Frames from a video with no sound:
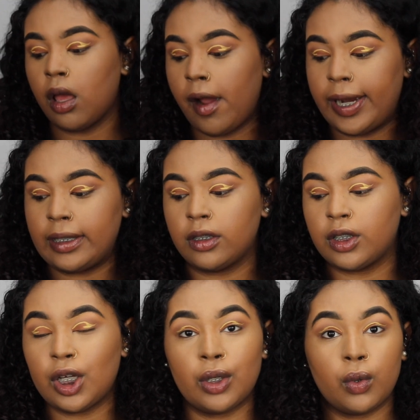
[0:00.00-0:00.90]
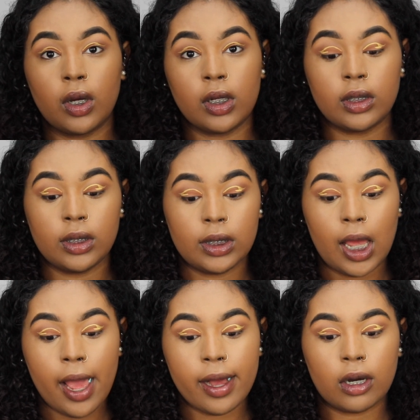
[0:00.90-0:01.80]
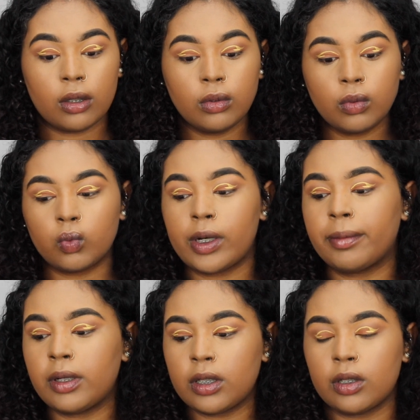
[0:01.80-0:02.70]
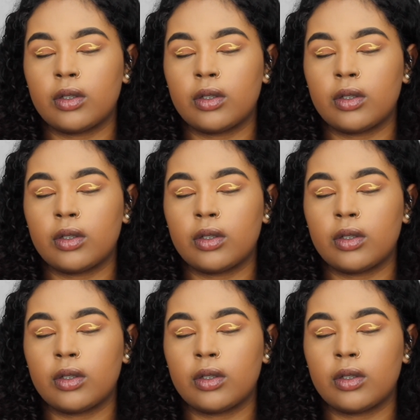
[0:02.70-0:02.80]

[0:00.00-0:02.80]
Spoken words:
alright, so now what I'm going to do